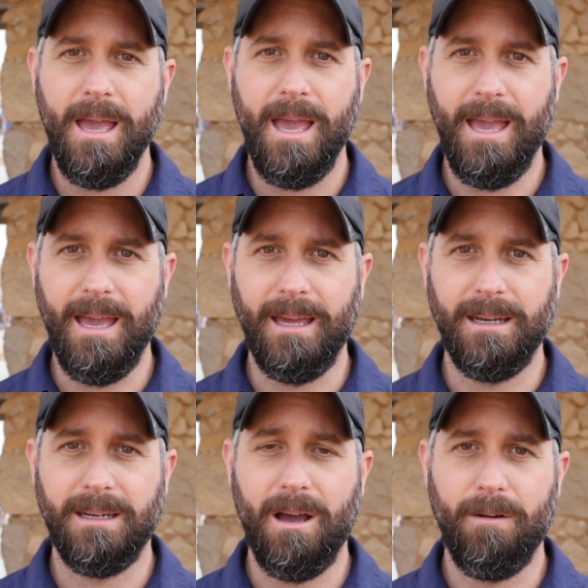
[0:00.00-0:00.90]

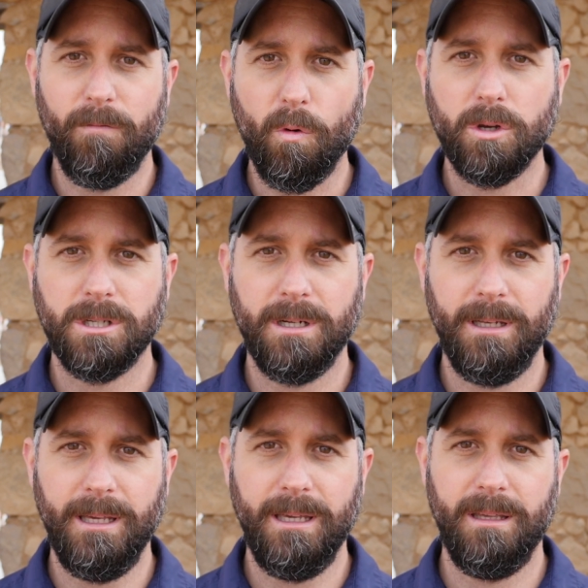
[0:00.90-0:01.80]
And
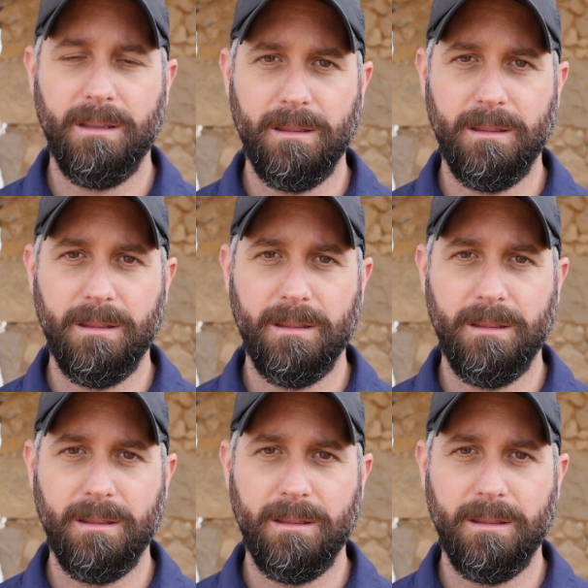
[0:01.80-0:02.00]
unfortunately,